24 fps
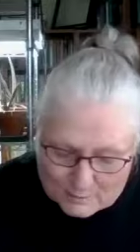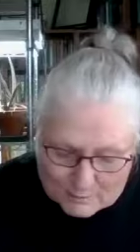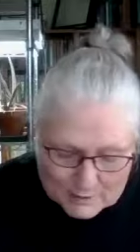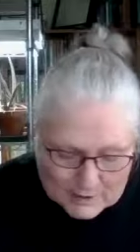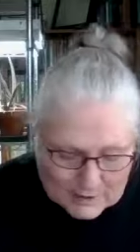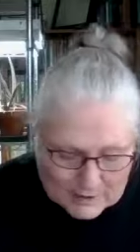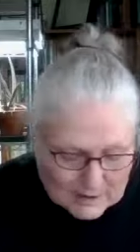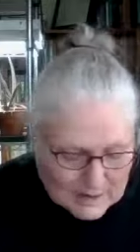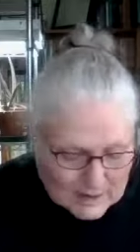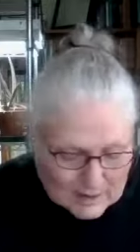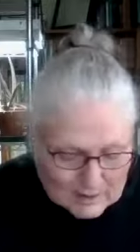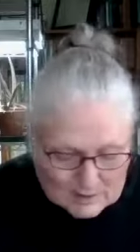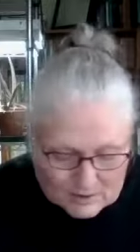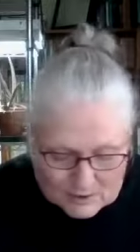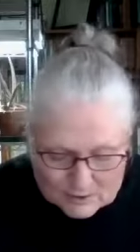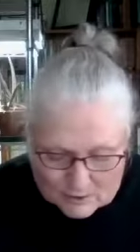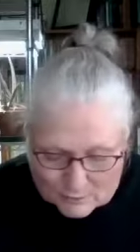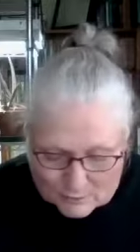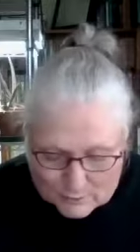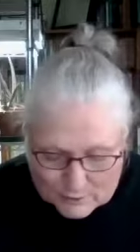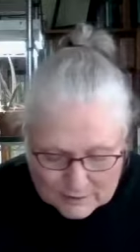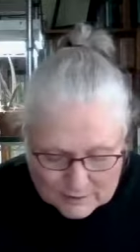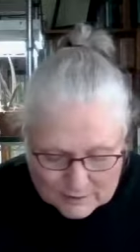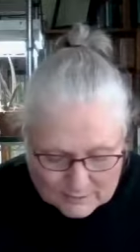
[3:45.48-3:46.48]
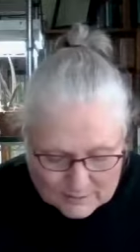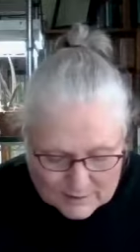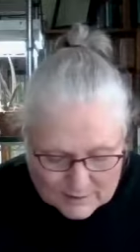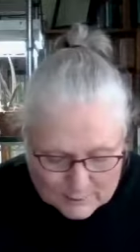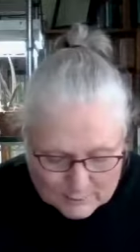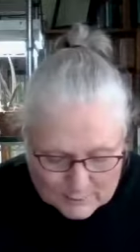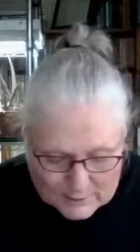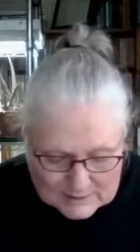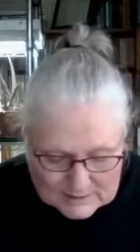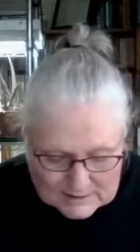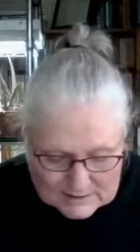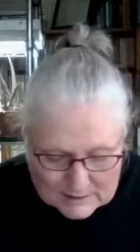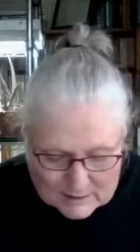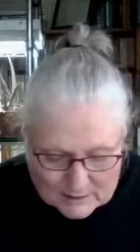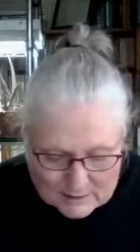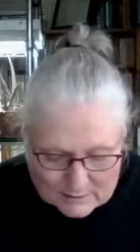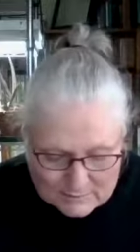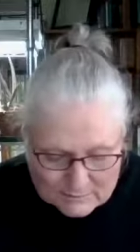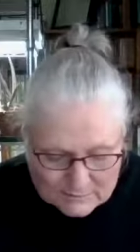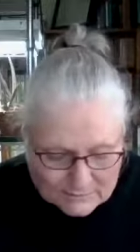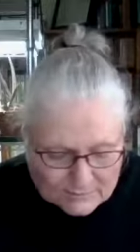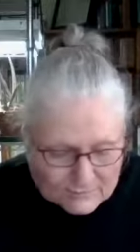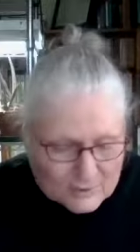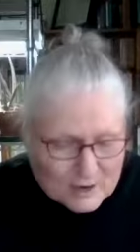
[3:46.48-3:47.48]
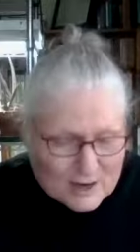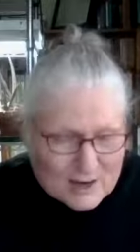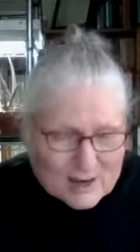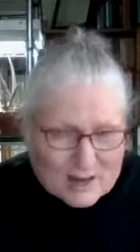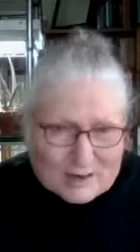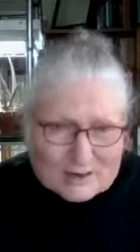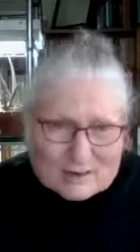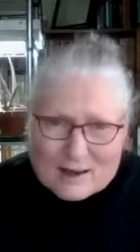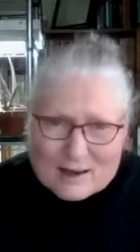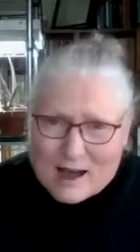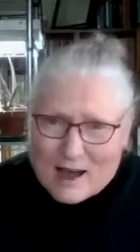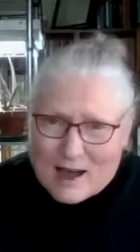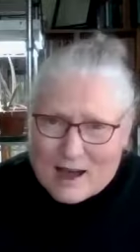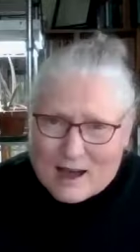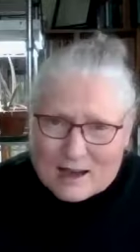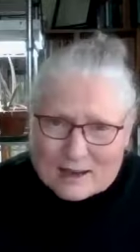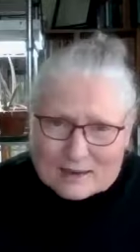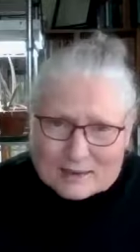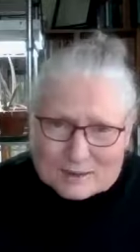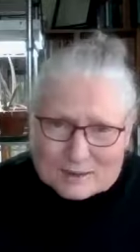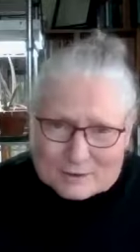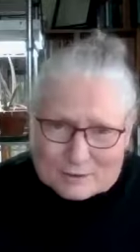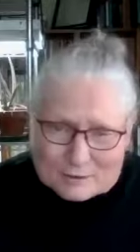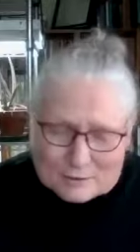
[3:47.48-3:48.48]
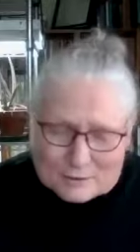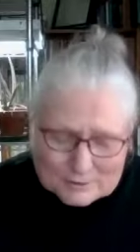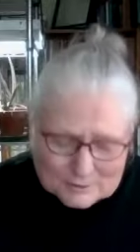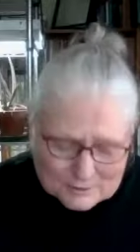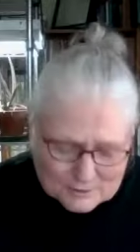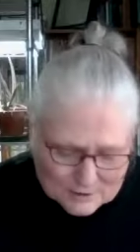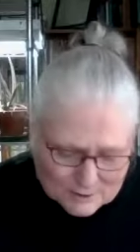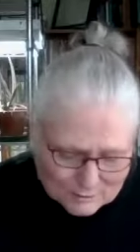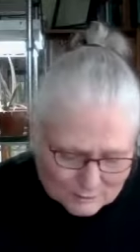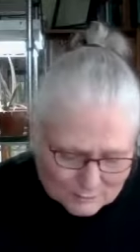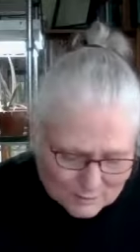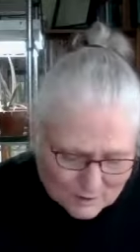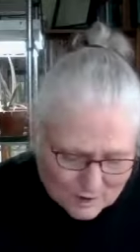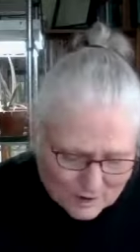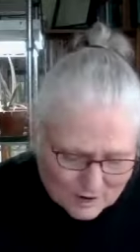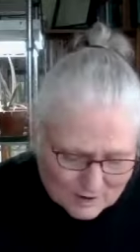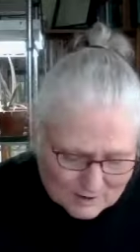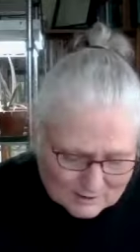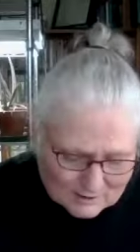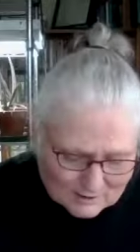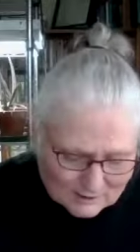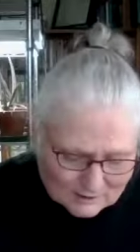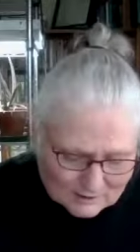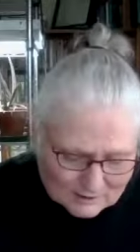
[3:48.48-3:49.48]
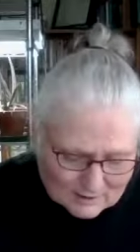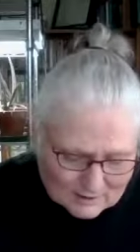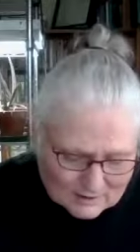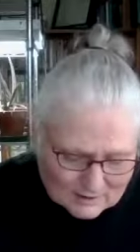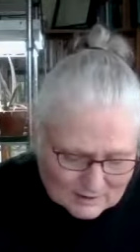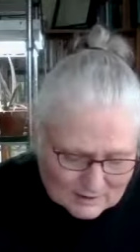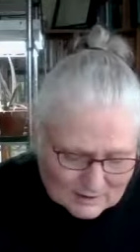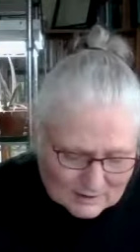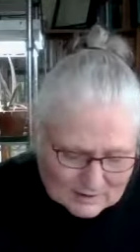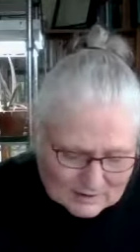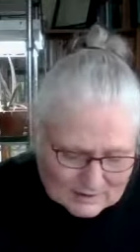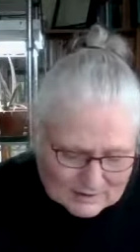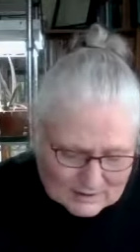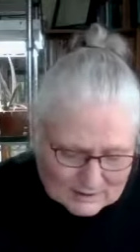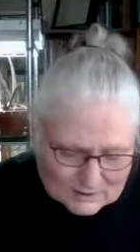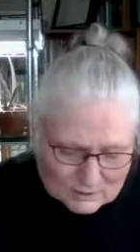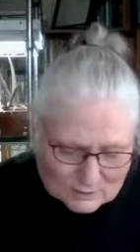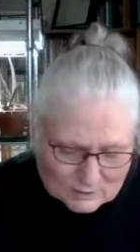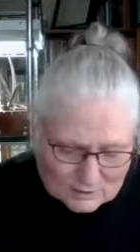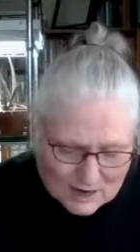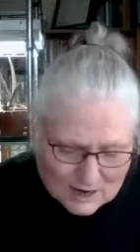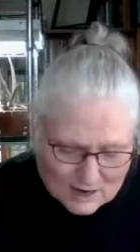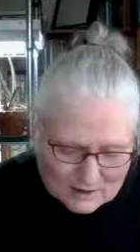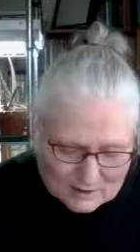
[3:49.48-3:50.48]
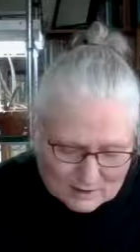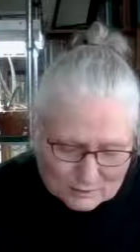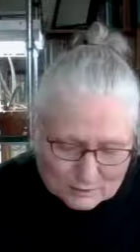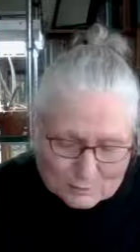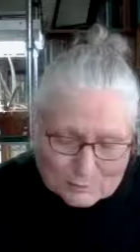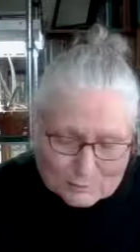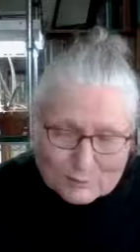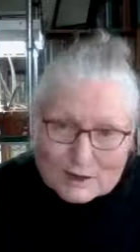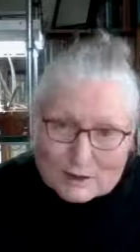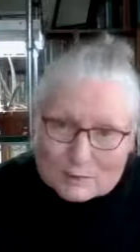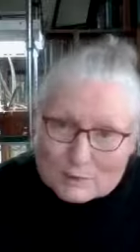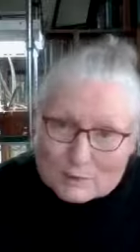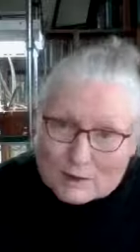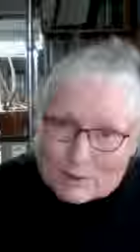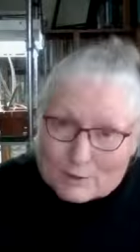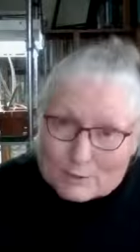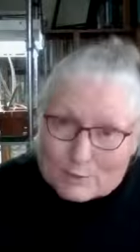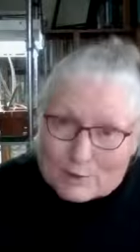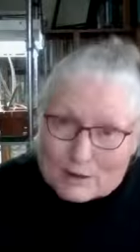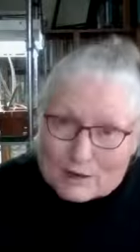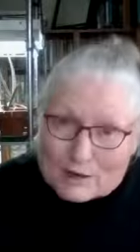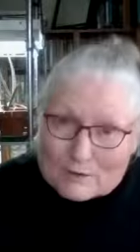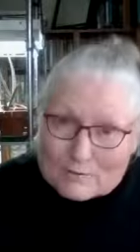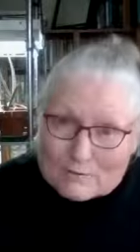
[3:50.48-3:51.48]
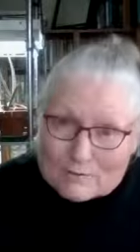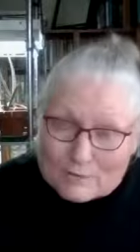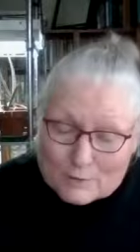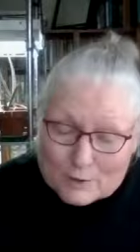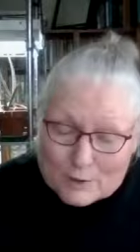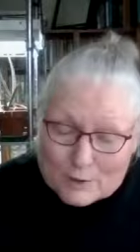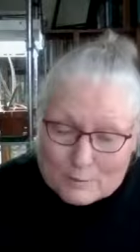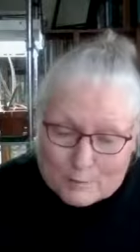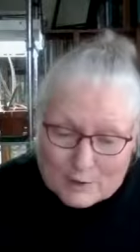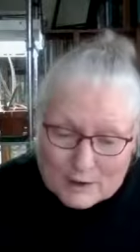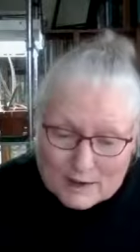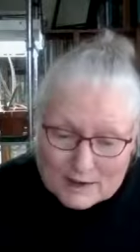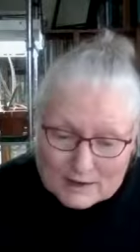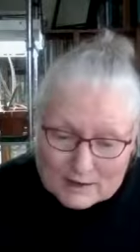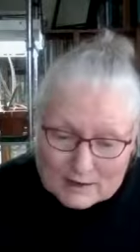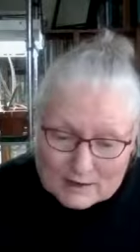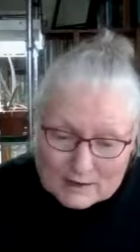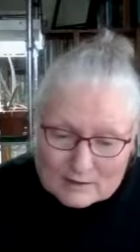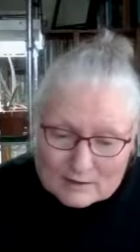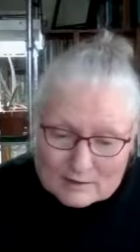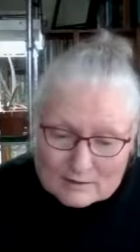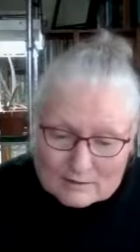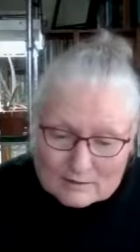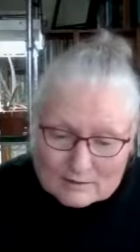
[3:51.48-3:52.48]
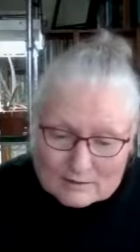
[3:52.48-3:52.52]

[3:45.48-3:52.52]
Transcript: But he answered one of them and said, Friend, I do you no wrong. Did you not agree with me for a penny?